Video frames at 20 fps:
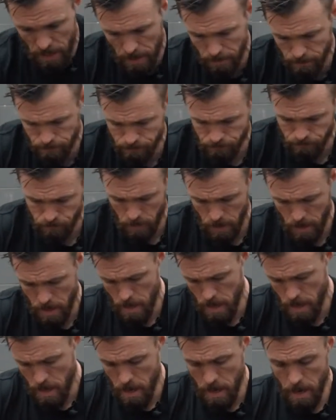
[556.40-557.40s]

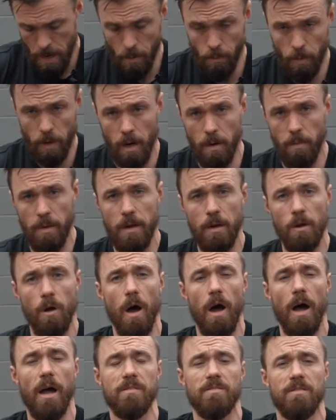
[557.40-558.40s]
And we're going to be
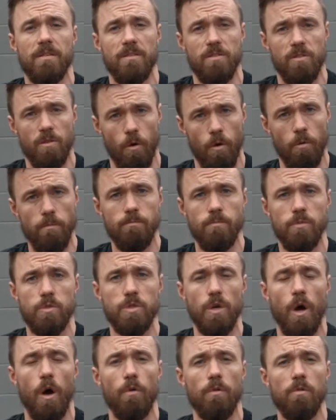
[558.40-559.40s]
nice and tall,
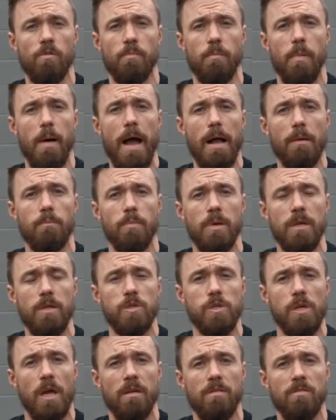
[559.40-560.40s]
shoulders back, big
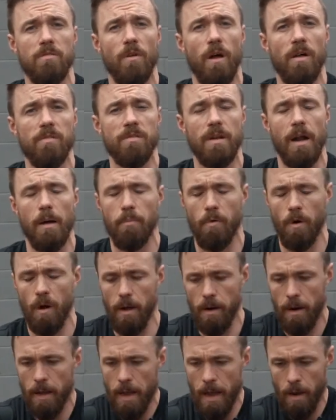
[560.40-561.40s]
chest, nice and
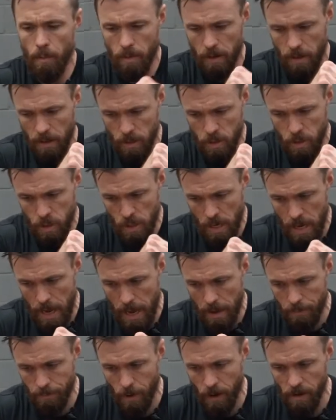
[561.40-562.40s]
upright. We're going to
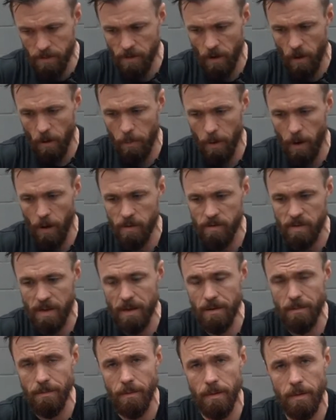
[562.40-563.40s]
jam those elbows
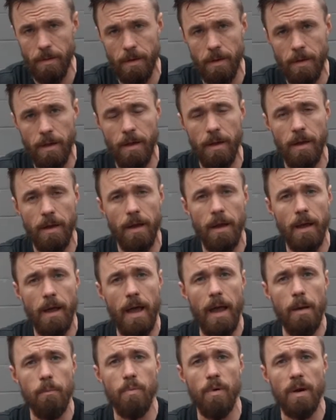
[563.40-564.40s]
in
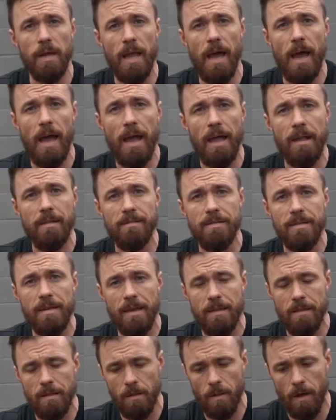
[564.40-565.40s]
and bring our hands
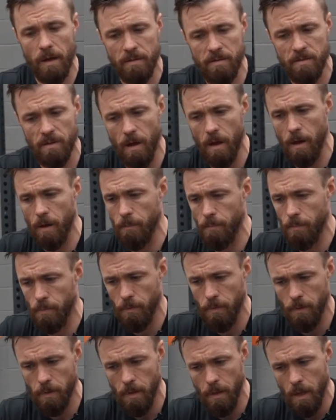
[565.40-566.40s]
together like so.
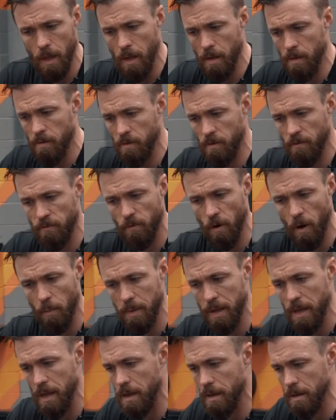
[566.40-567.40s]
So from
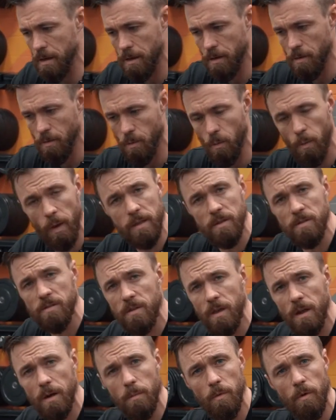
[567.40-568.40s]
here, we're
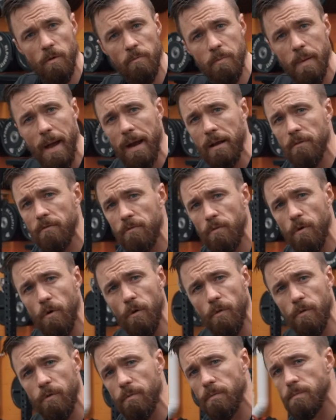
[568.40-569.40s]
just going to move back and forth.